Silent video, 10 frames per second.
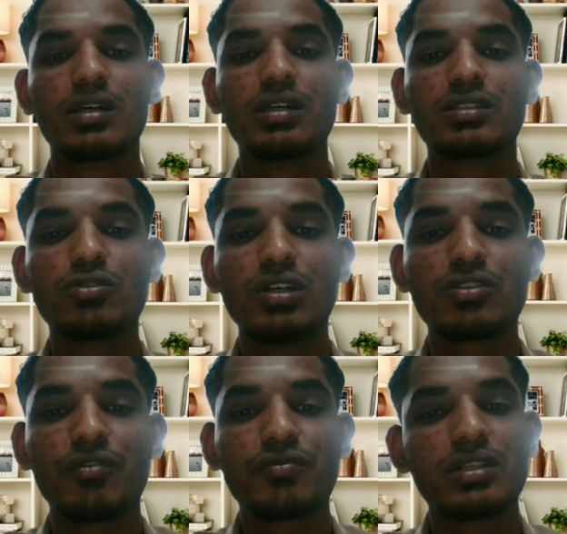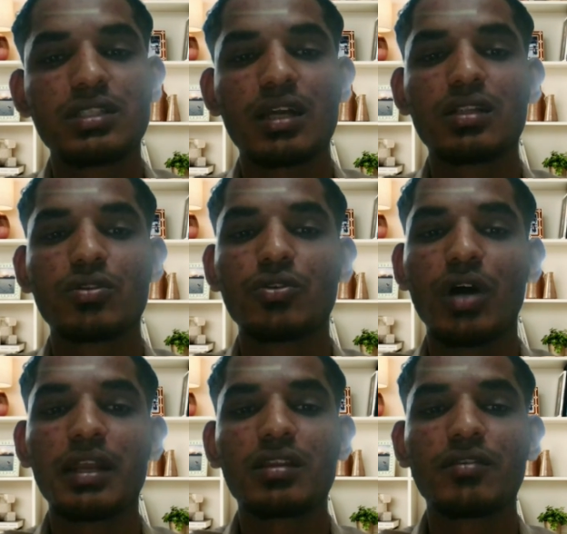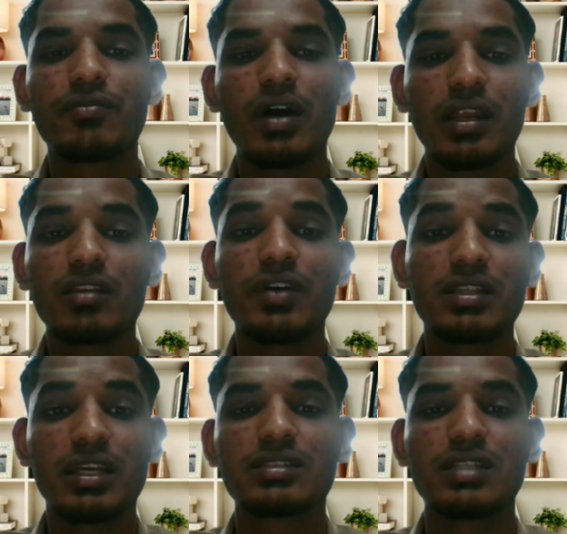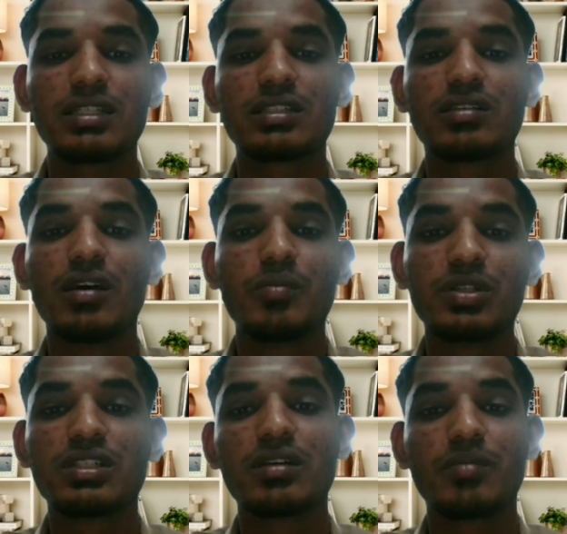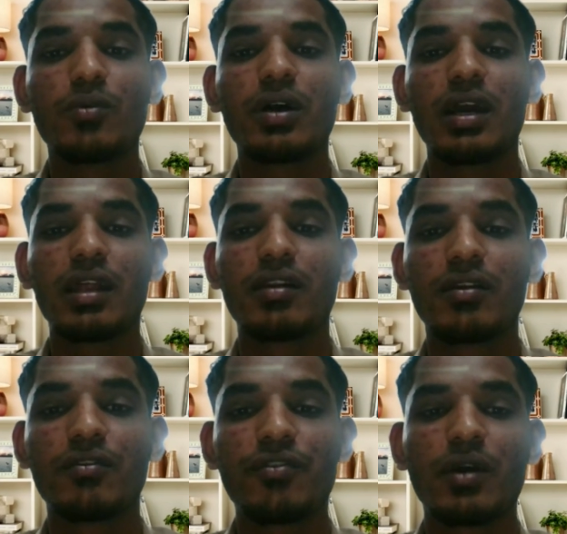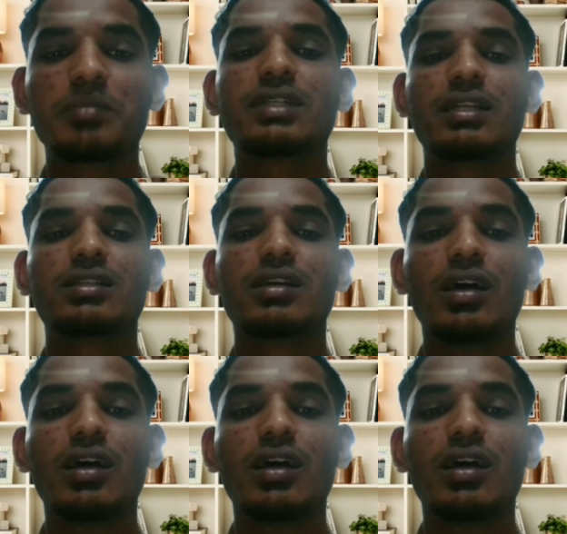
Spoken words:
Students often struggle to identify threats such as phishing, malware, and fake websites.